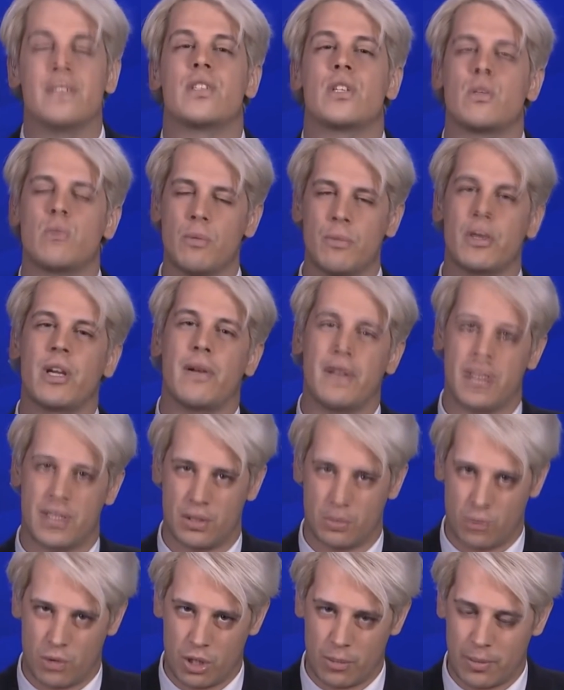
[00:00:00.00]
is that a woman going
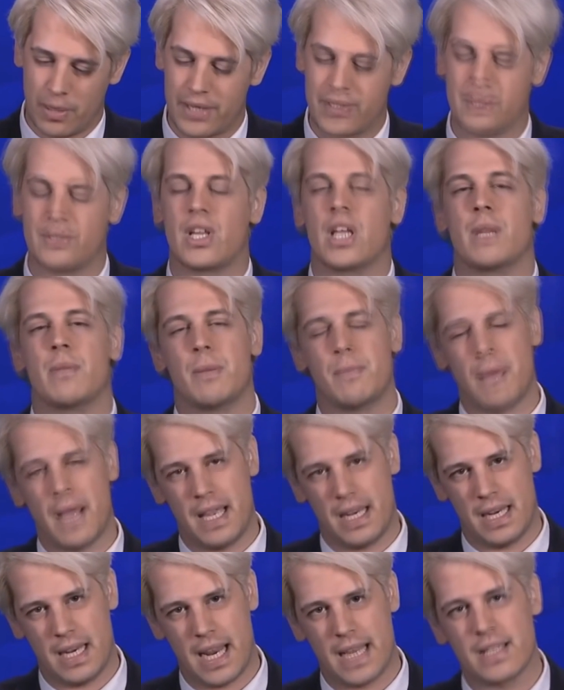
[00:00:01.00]
to the workplace is going to be
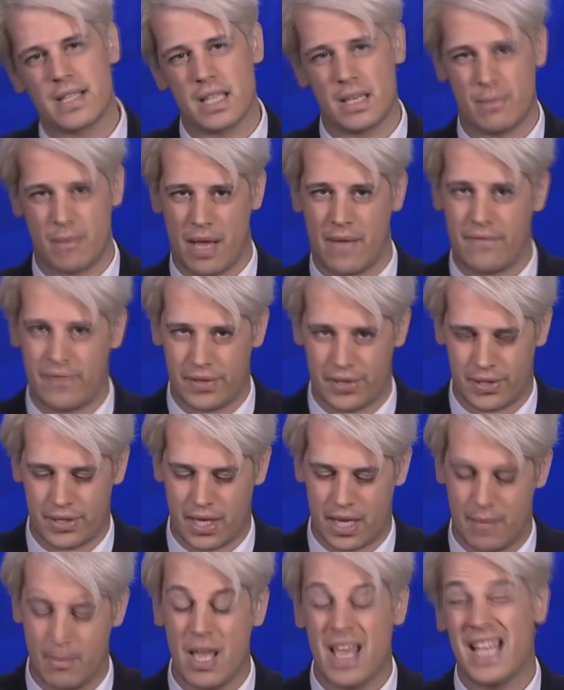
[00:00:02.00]
paid less than a man for the
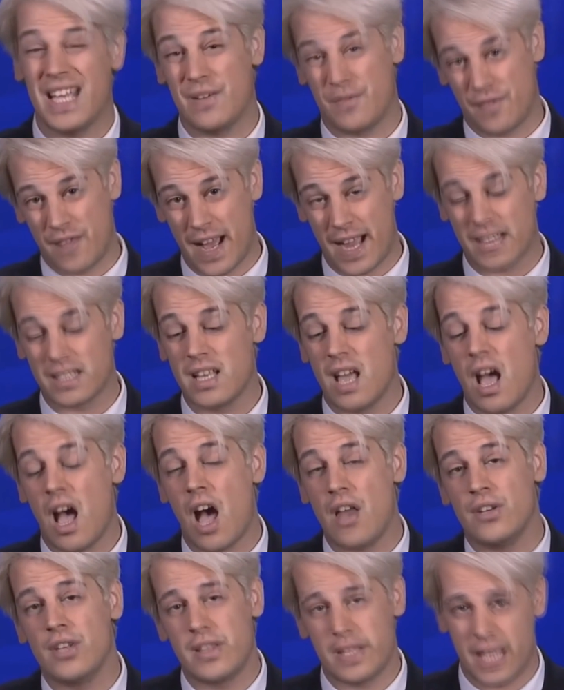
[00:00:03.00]
same. In fact,
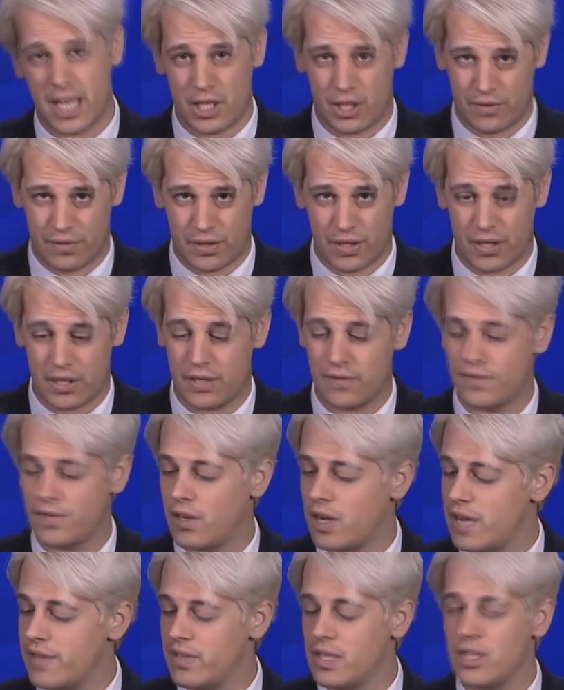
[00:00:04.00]
under the age of
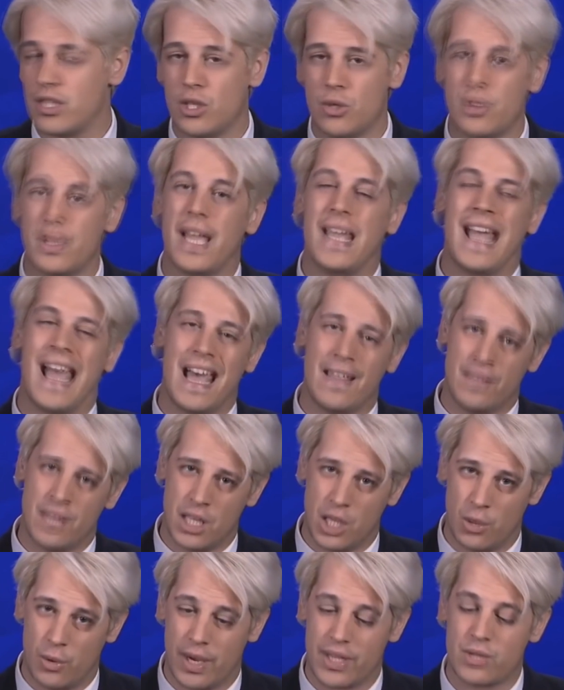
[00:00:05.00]
35 in the UK and
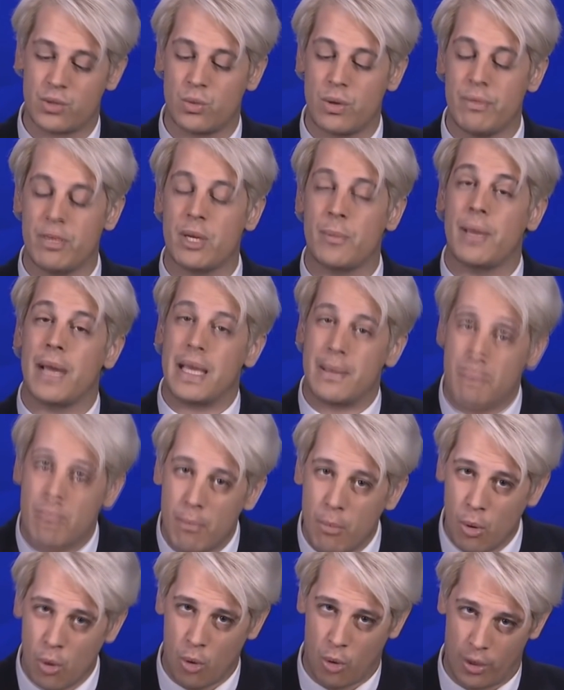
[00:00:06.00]
the US, women are paid
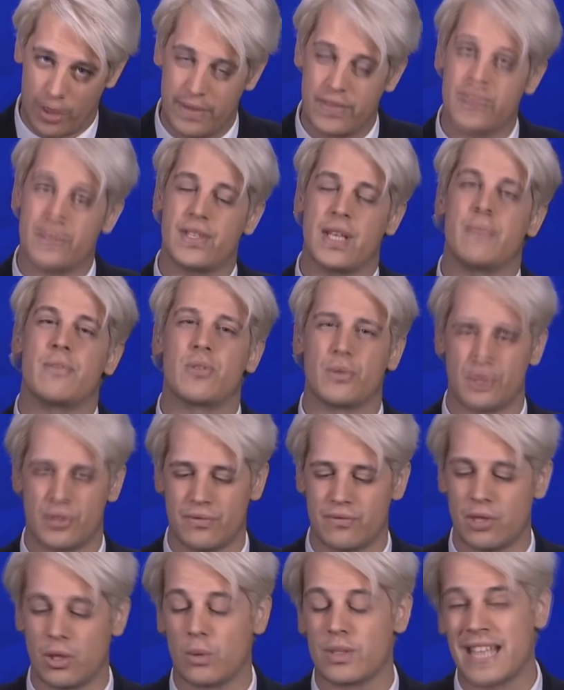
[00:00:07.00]
more in the same sorts
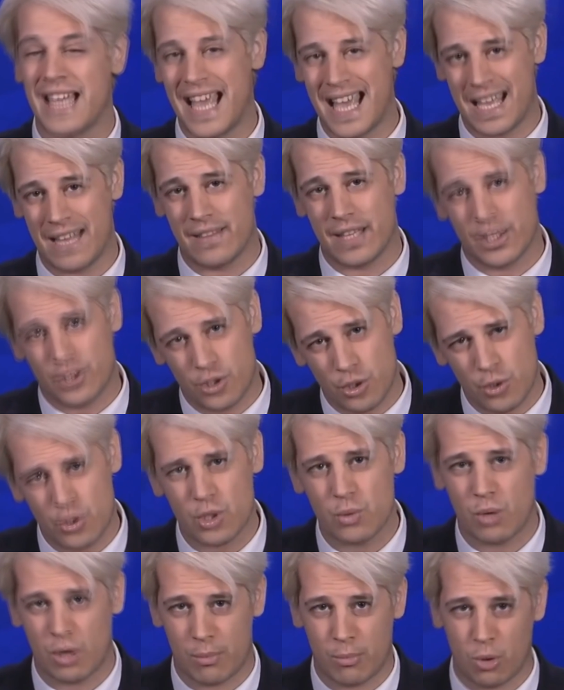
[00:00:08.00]
of roles, and they're 2
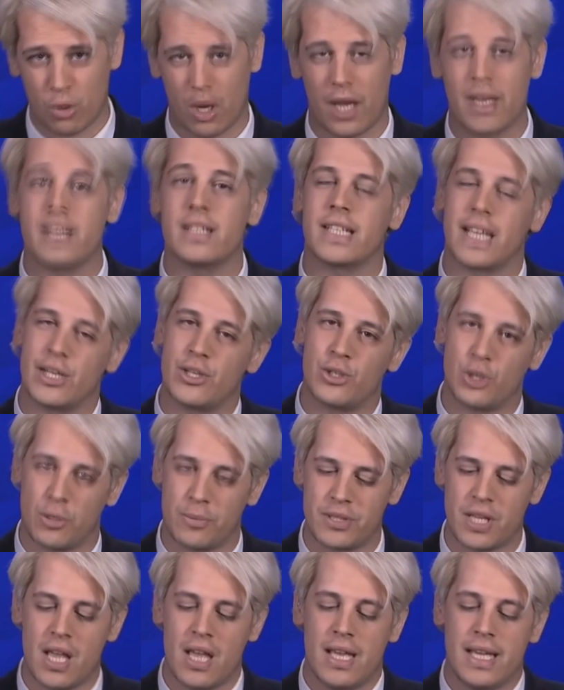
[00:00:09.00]
to 1 more likely to get
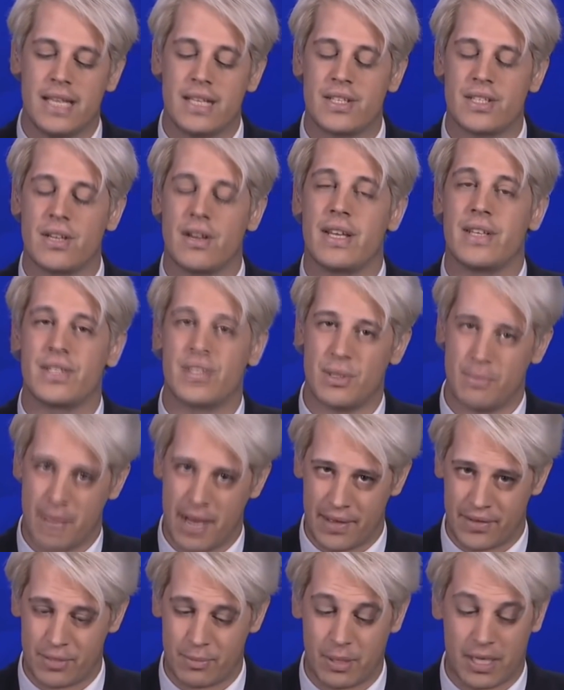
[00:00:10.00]
jobs in science and
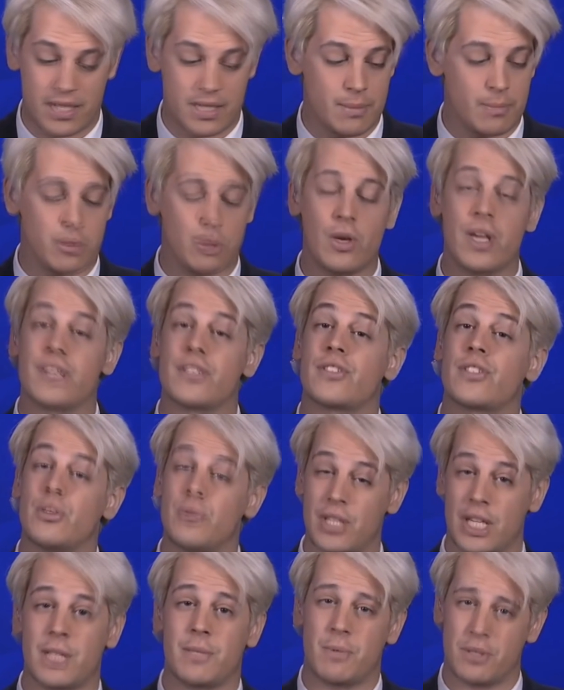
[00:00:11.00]
maths because employers are so
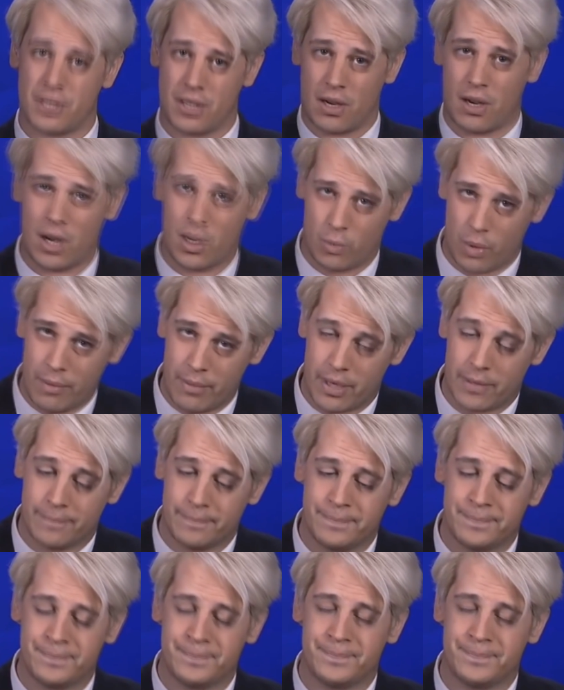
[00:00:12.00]
desperate to hire women.